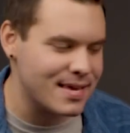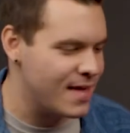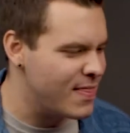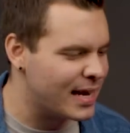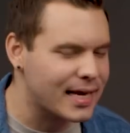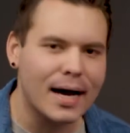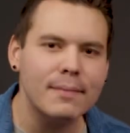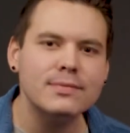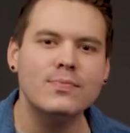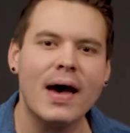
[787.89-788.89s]
and then
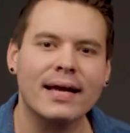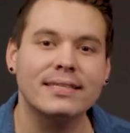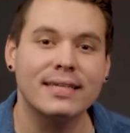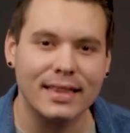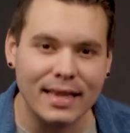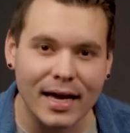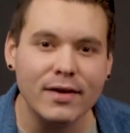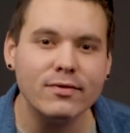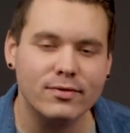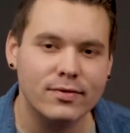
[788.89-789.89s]
comes back to
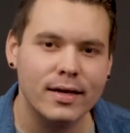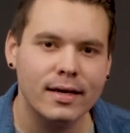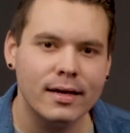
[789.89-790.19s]
life,